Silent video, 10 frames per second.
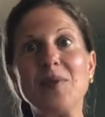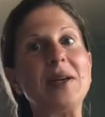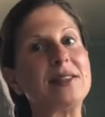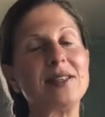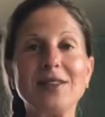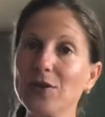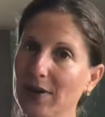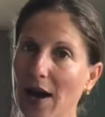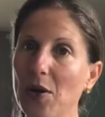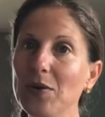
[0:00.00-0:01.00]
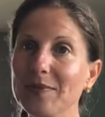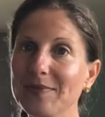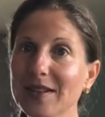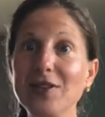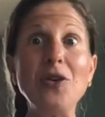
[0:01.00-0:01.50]
is it look out?
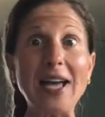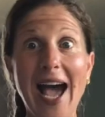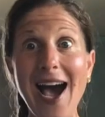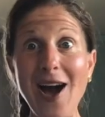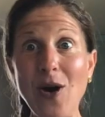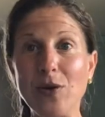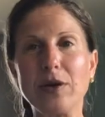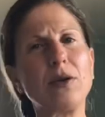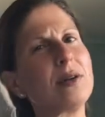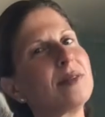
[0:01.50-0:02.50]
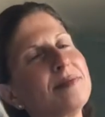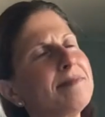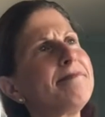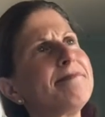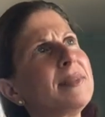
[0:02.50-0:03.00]
Look out! Or
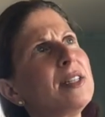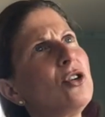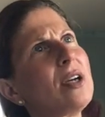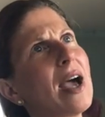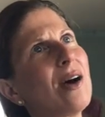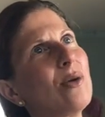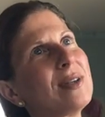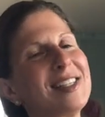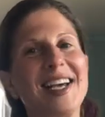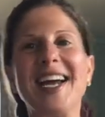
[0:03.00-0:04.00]
look out.